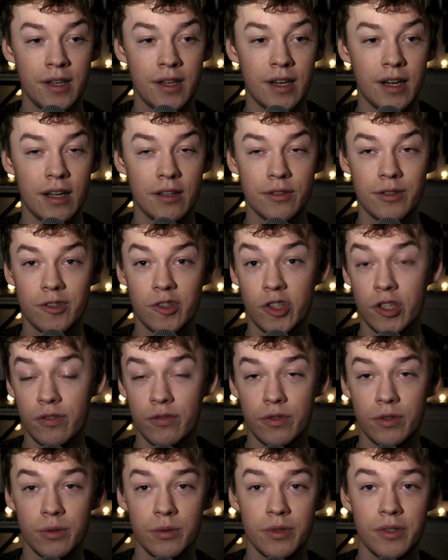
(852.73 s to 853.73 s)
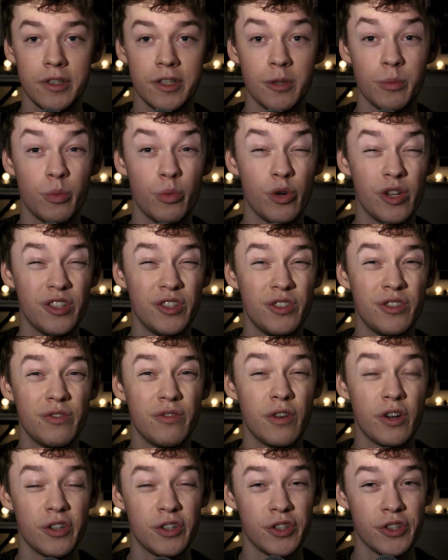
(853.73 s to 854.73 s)
I'll just give you the abridged
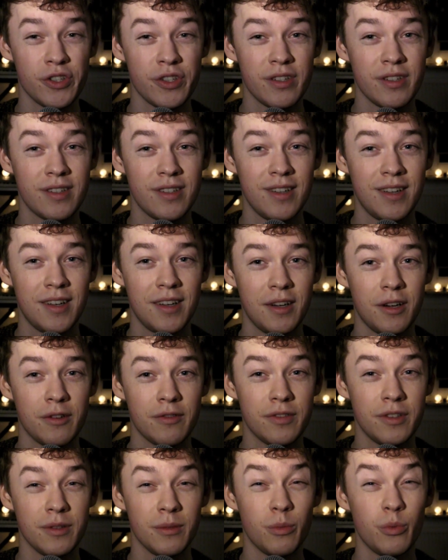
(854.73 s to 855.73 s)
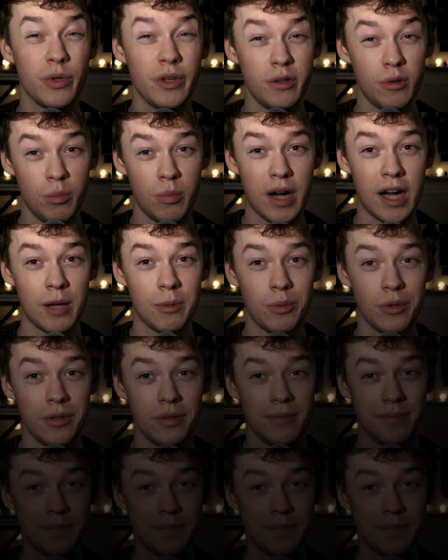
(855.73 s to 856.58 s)
version of the real Bible.